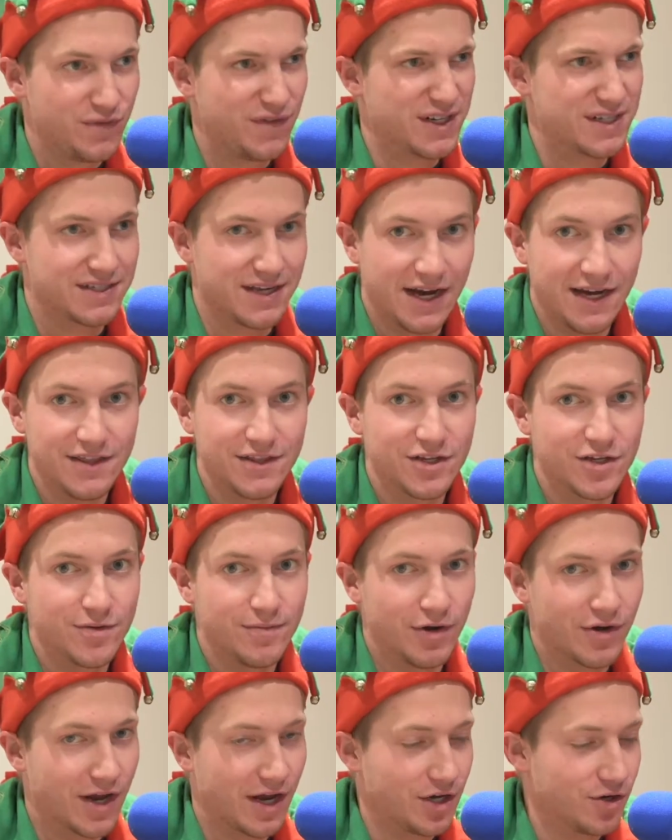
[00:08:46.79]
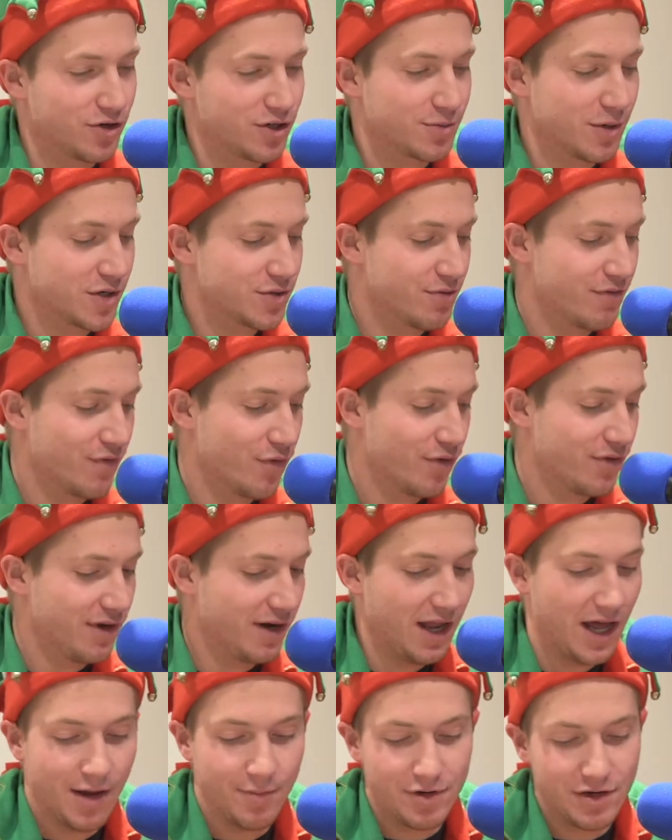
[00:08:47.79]
assigned them, okay, you're responsible for the
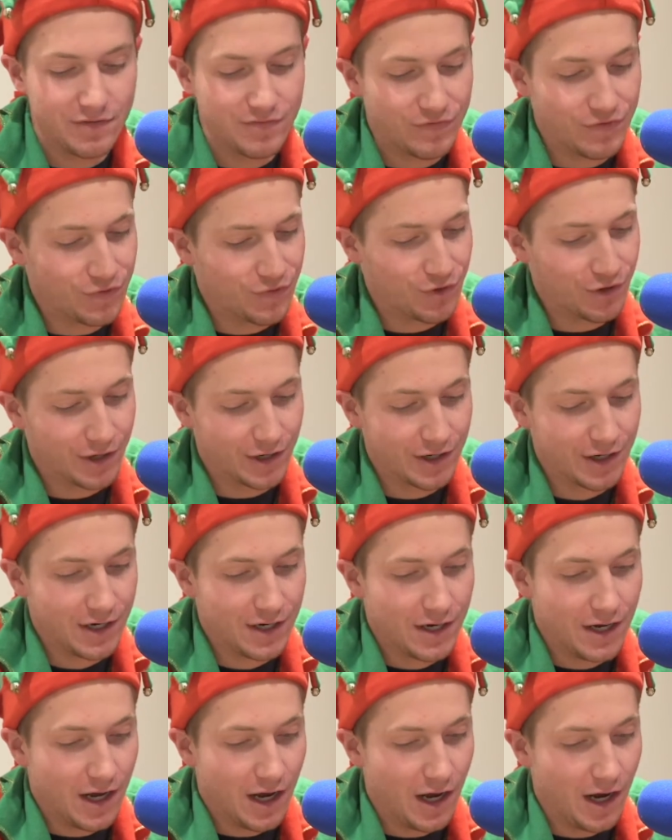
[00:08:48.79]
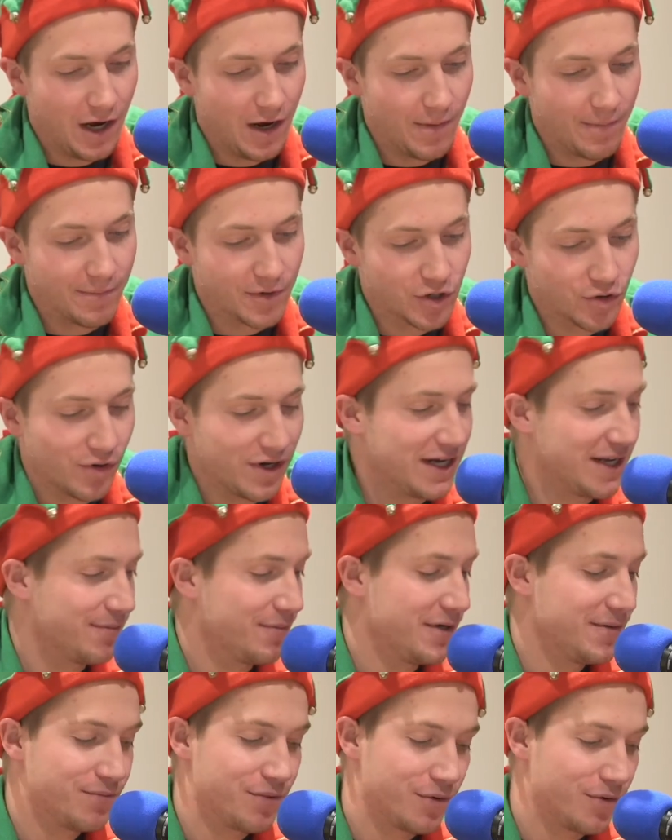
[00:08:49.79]
lobby, for greeting
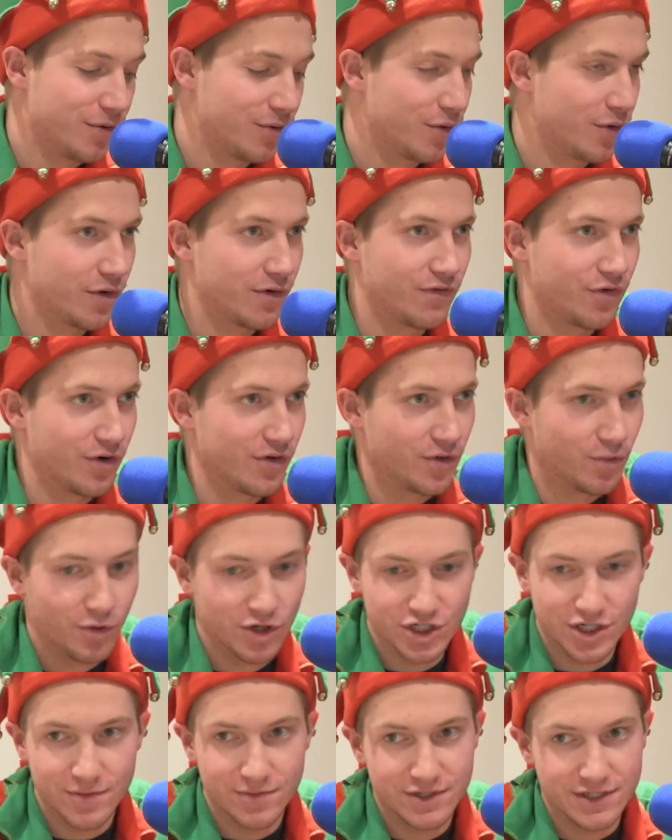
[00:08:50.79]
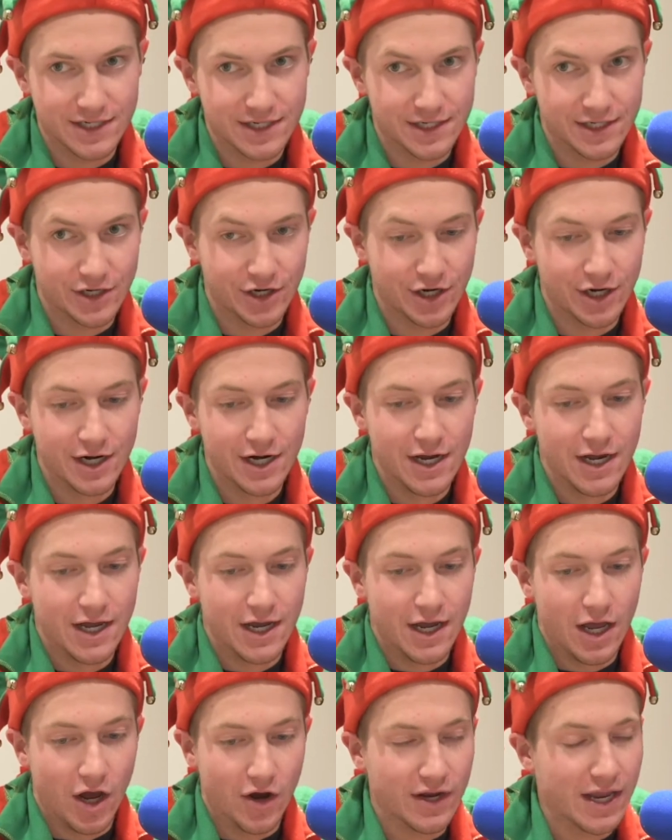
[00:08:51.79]
people, or for in the worship center.
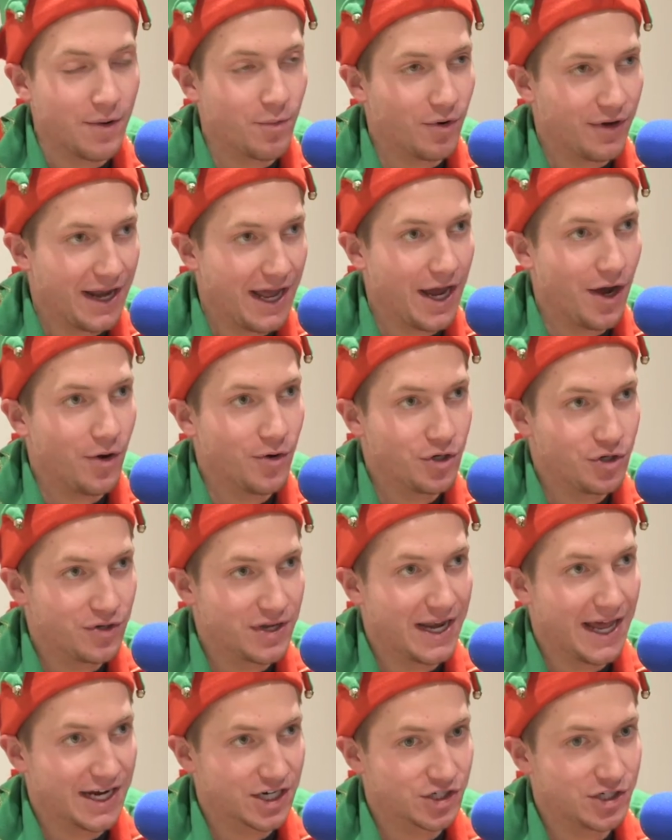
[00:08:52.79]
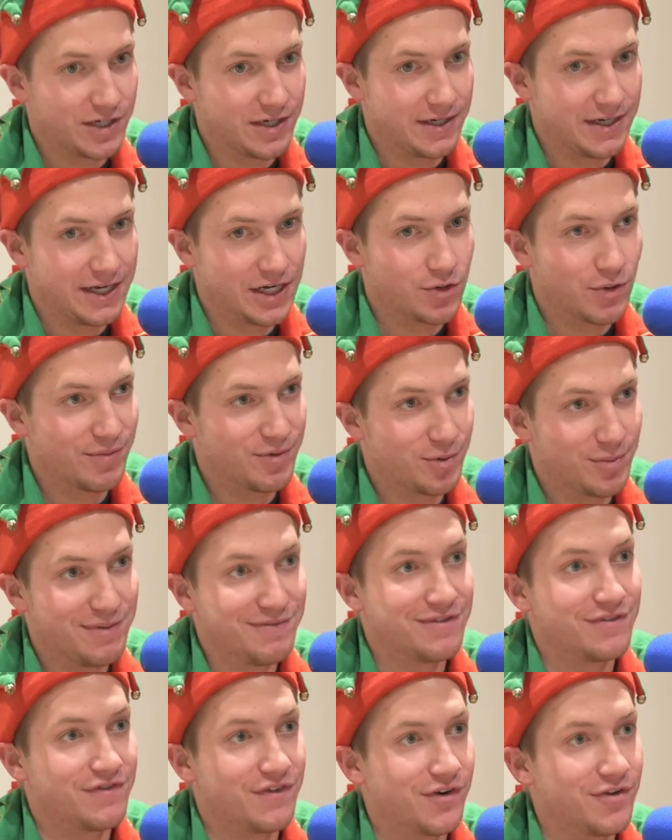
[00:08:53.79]
Okay, well now you can actually equip them
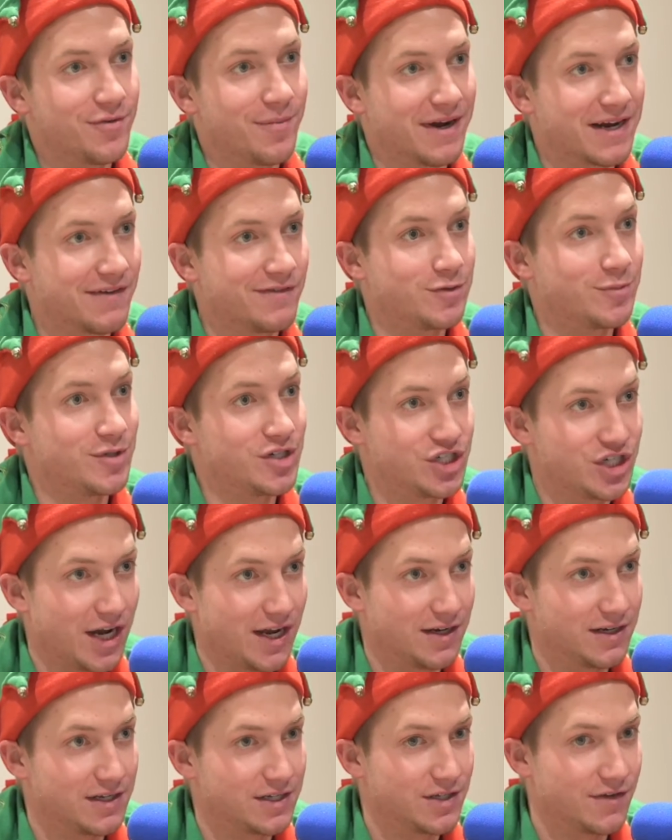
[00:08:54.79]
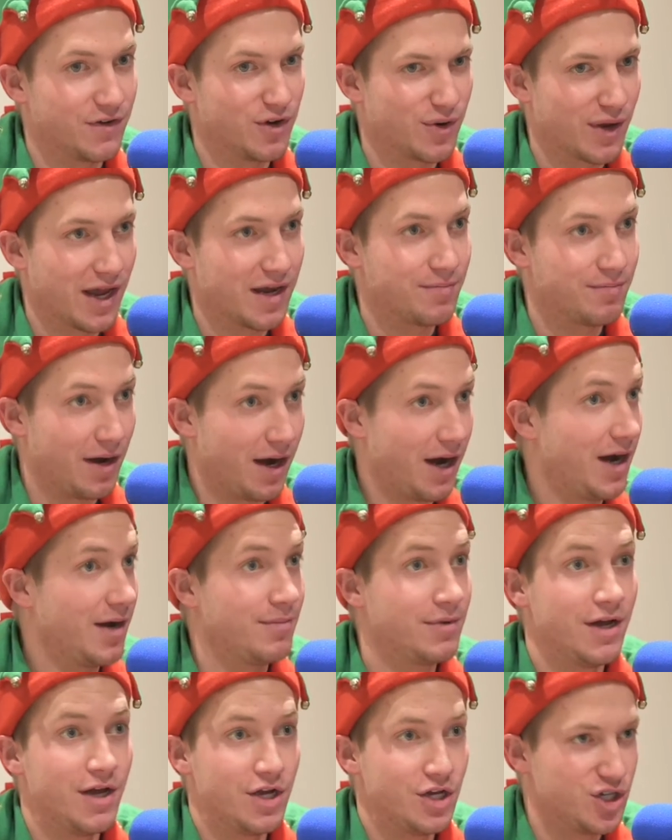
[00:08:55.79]
even further by giving them a shot list of, okay,
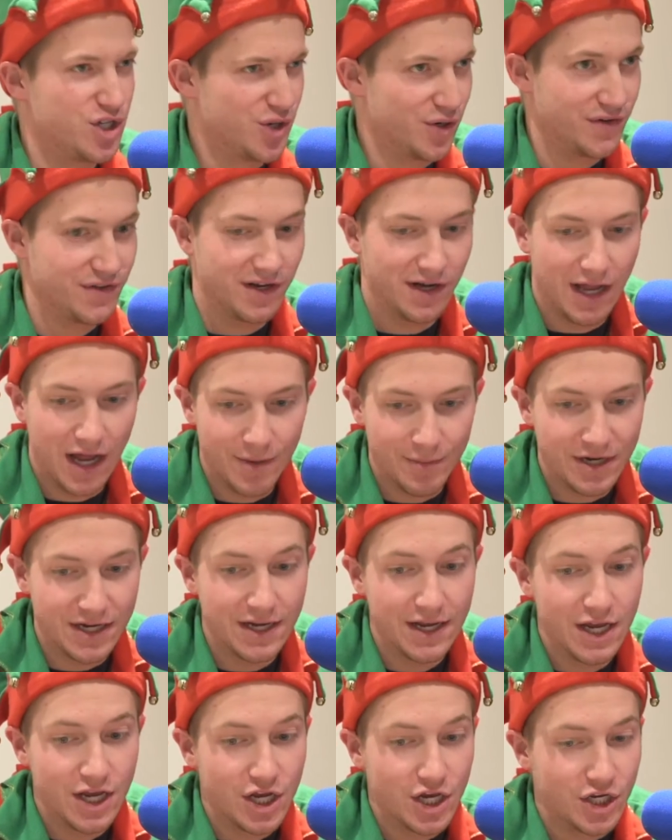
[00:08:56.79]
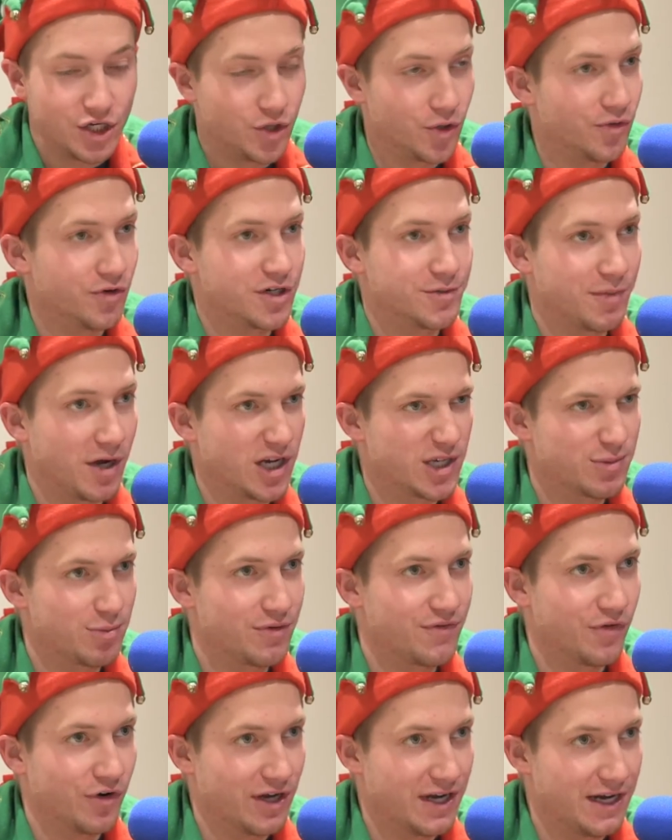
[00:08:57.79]
Bob, you're in the lobby, you're
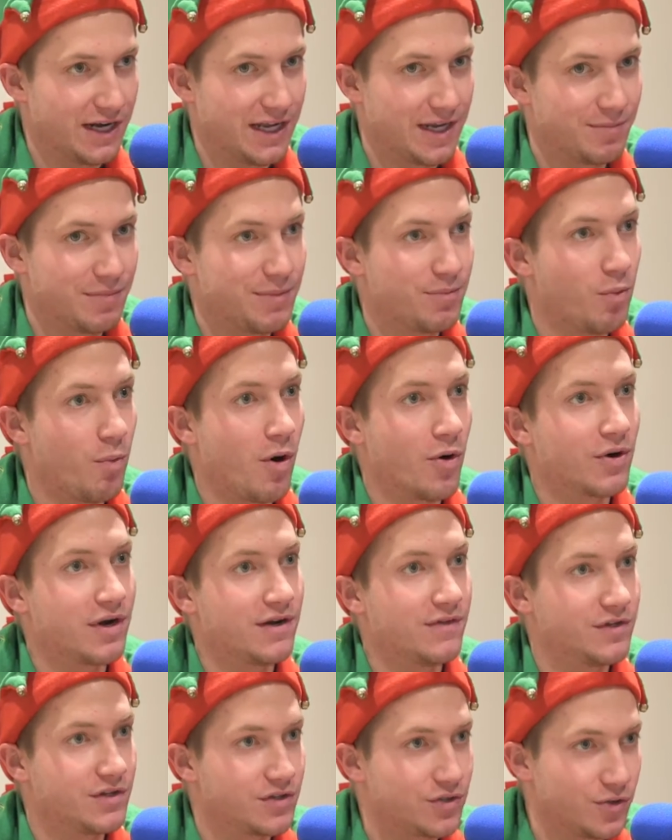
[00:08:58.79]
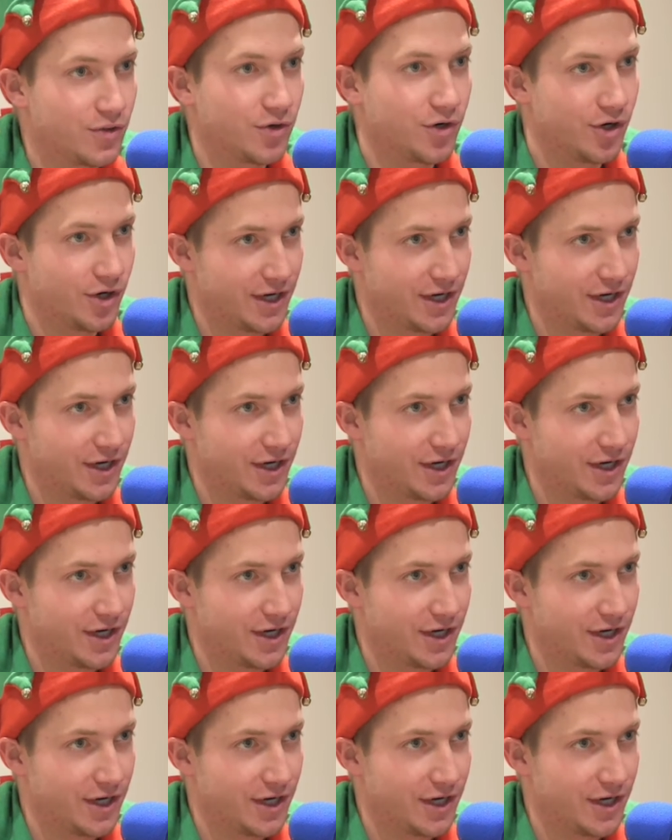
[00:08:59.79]
responsible for getting people walking in the door,